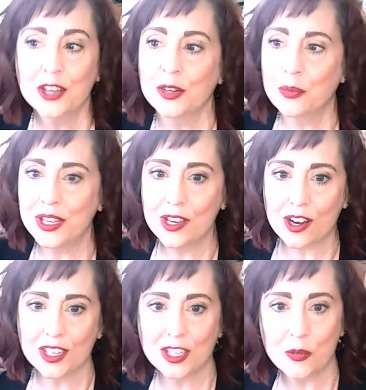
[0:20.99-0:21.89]
We
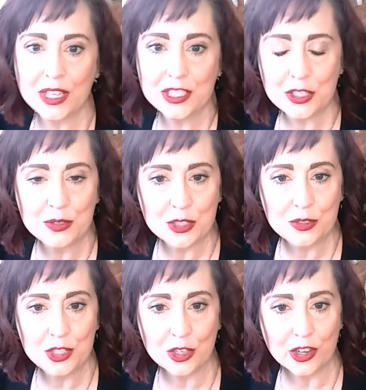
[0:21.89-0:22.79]
are going to do
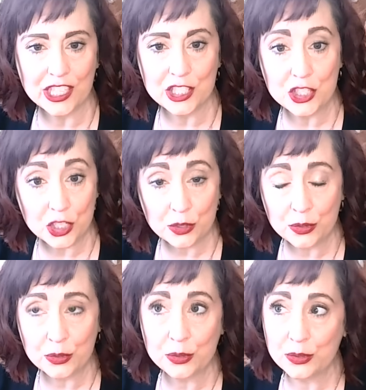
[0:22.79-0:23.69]
your
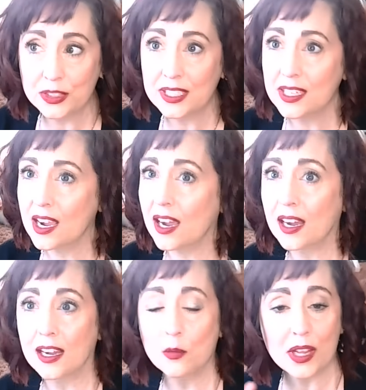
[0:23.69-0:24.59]
June,
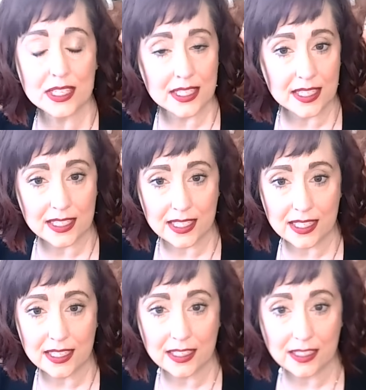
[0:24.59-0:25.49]
what's the
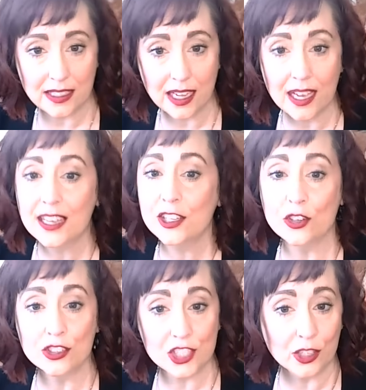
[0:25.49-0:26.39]
tea,
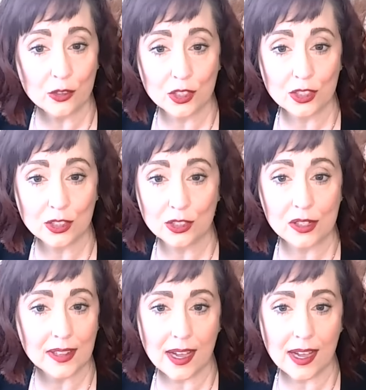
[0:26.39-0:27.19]
your general,